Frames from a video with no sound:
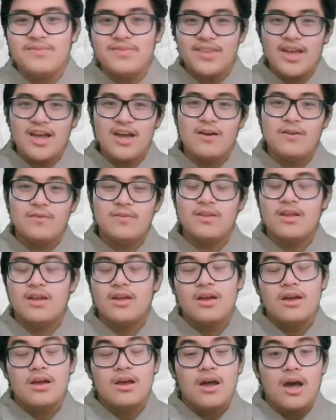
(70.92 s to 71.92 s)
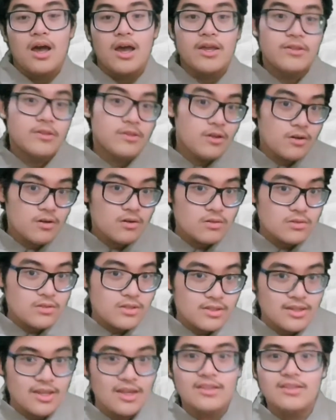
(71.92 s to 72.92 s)
down. I know
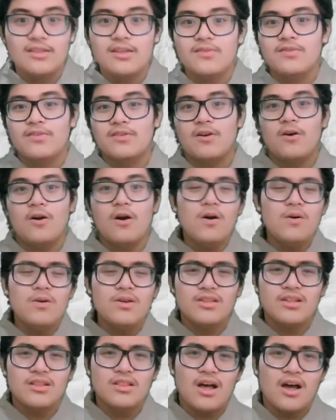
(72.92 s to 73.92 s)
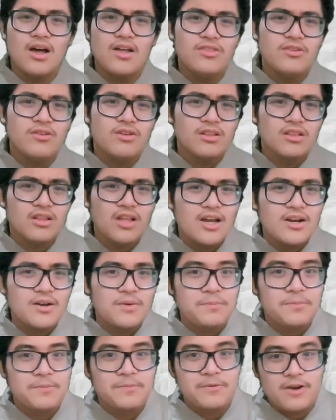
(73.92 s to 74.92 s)
detectives are always under a lot of
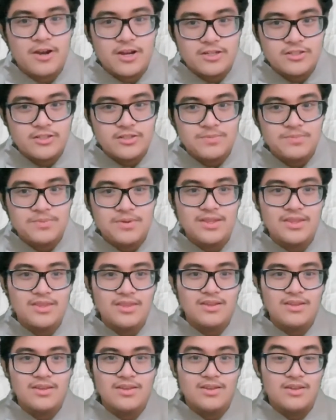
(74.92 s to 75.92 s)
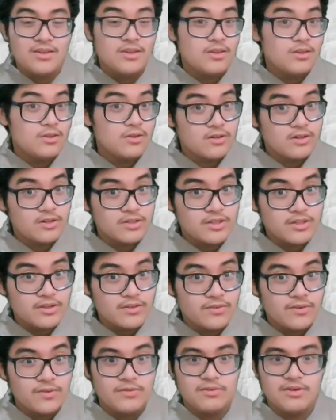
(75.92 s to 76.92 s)
pressure, but you're a
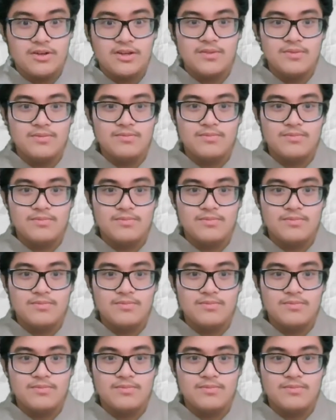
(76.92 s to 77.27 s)
different one.